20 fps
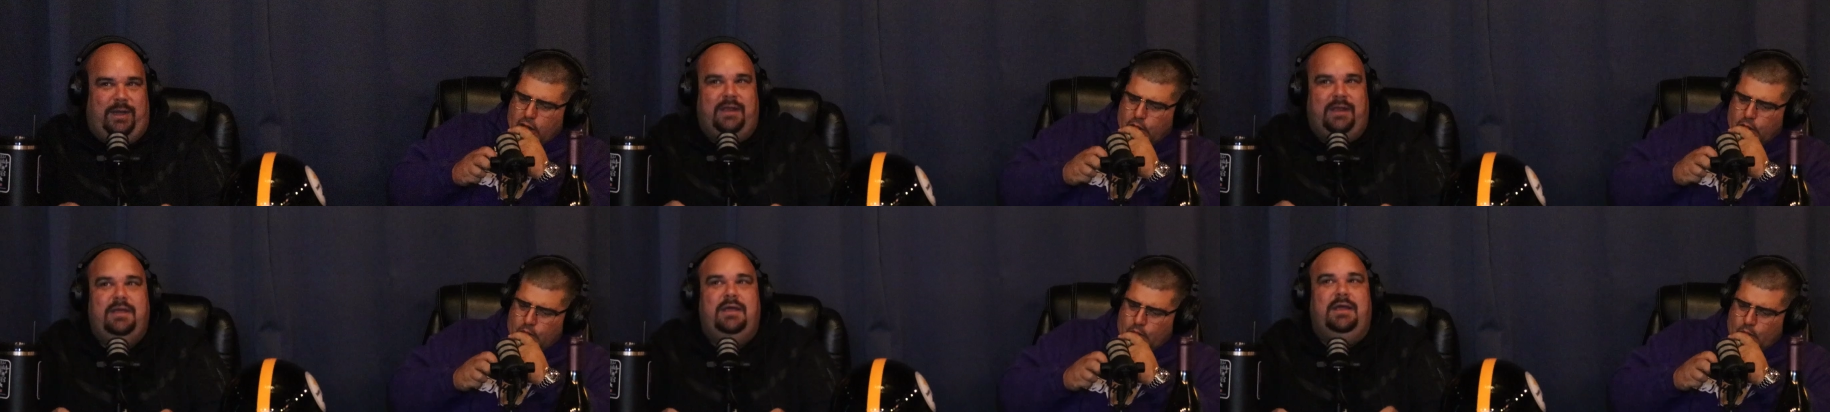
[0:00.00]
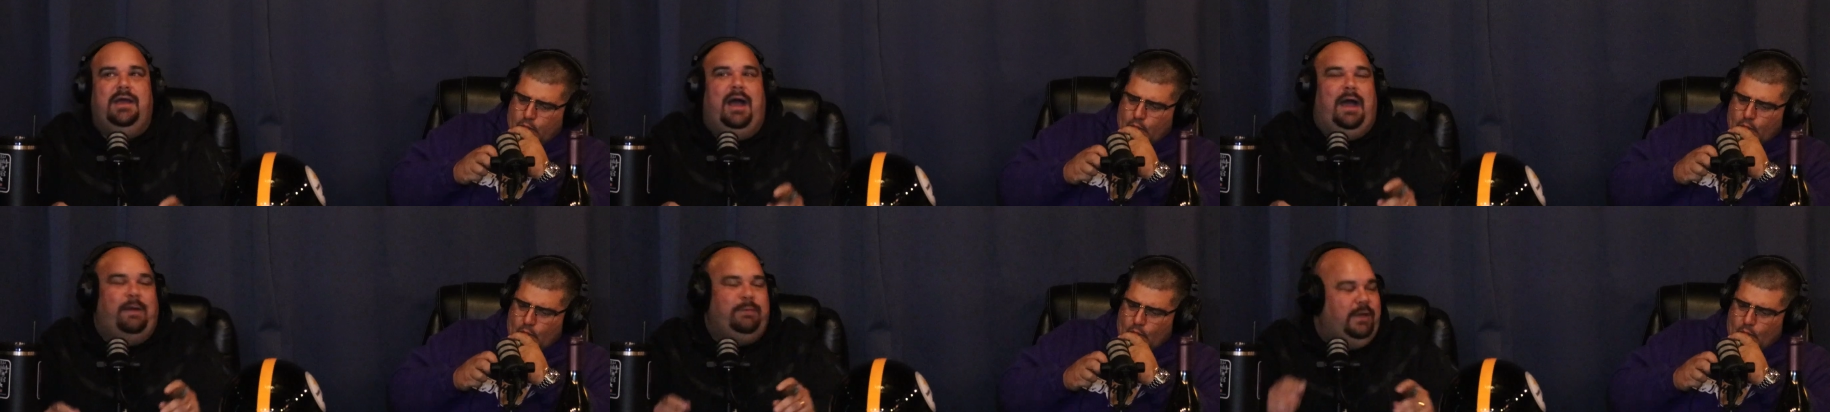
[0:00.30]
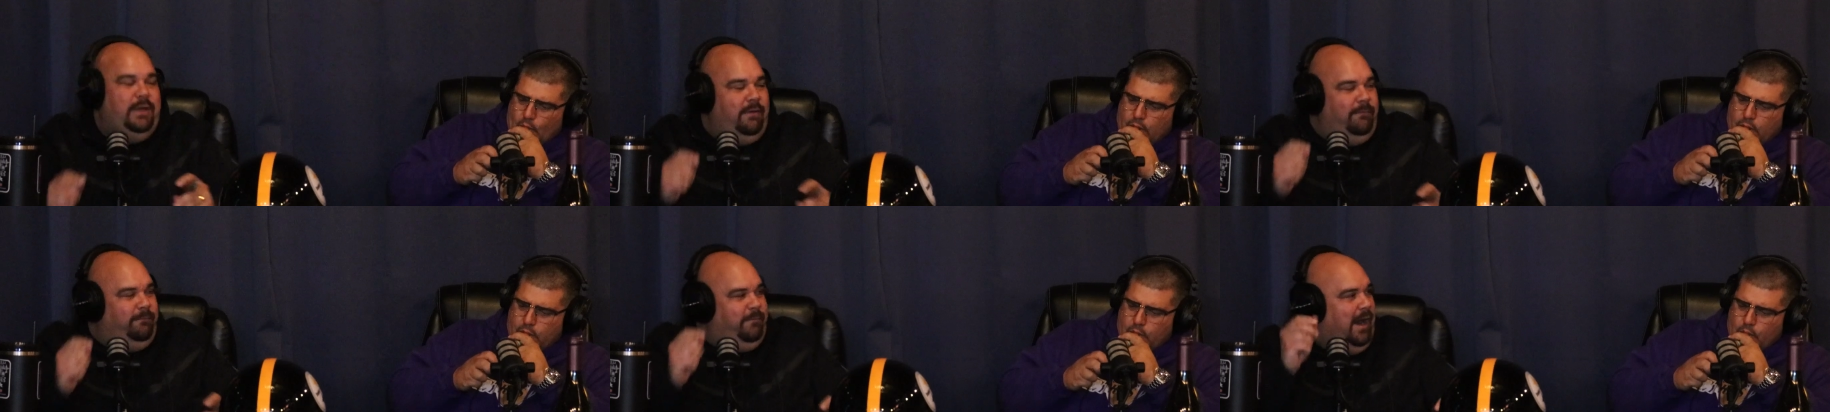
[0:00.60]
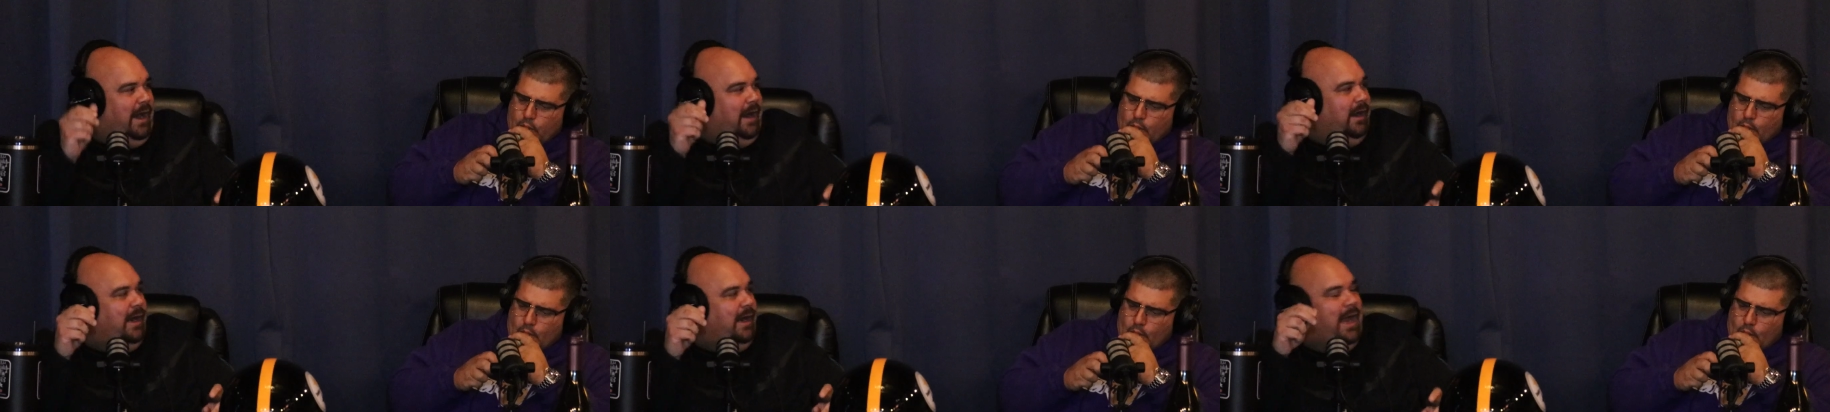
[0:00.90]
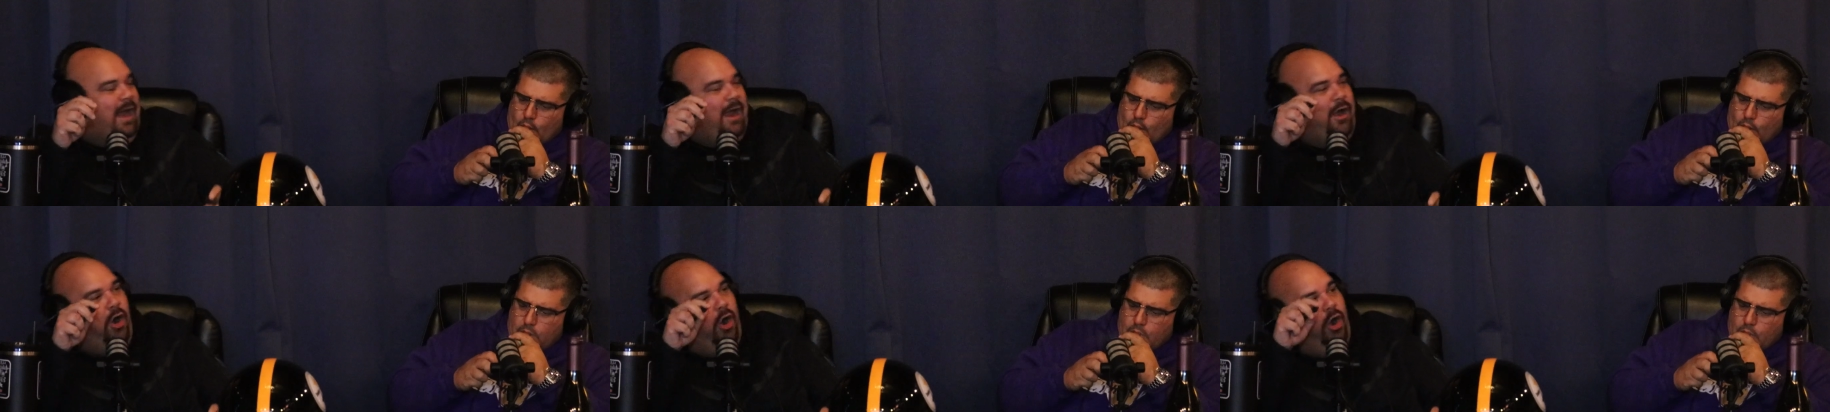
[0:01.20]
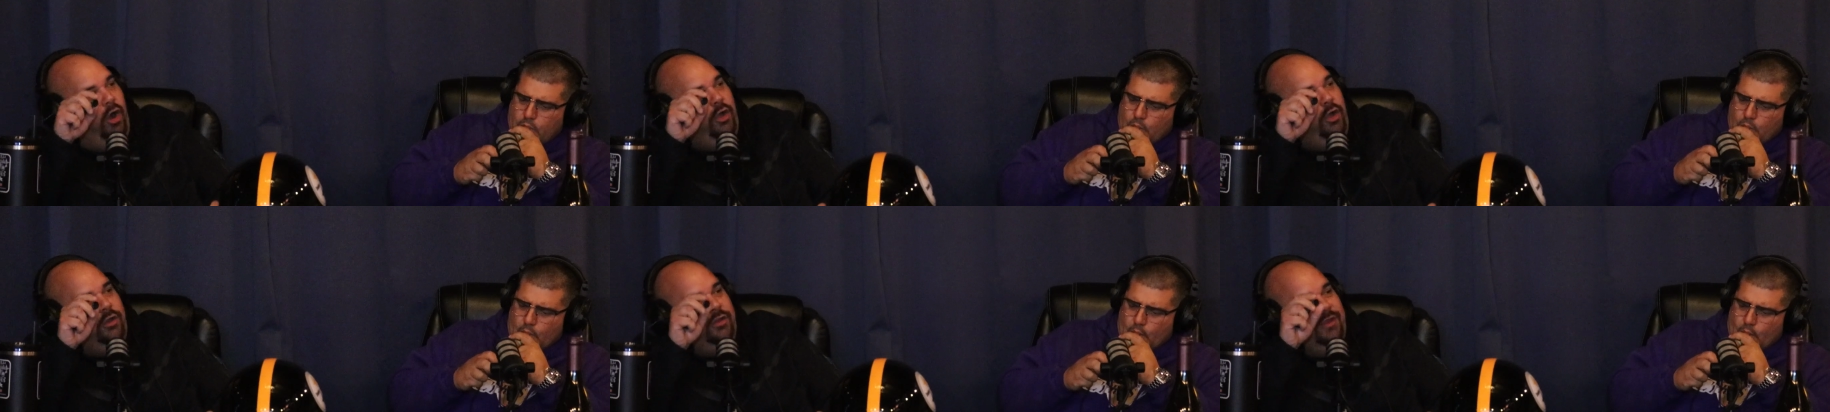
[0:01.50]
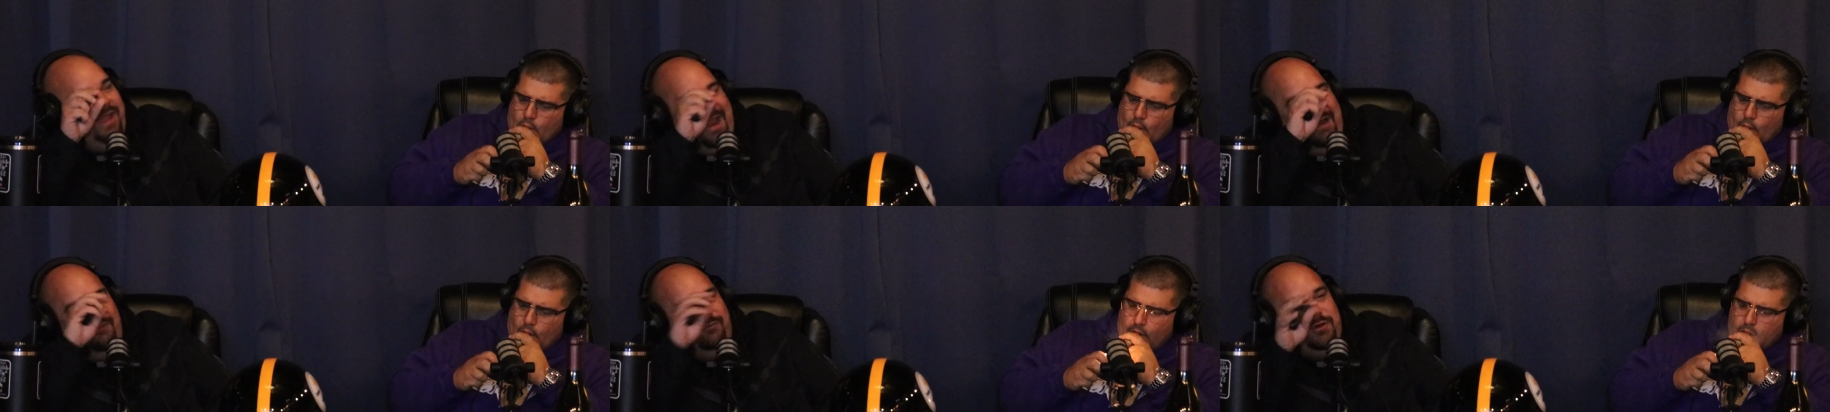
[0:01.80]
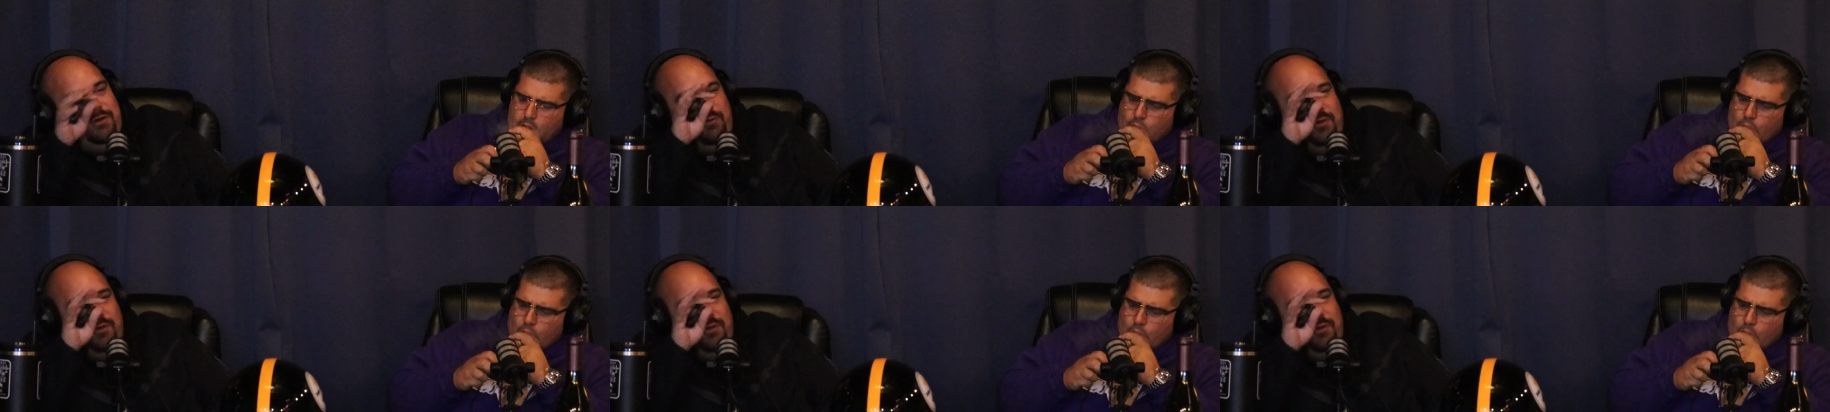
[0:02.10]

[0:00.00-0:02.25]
Speaker 1: I'm going to fire all everyone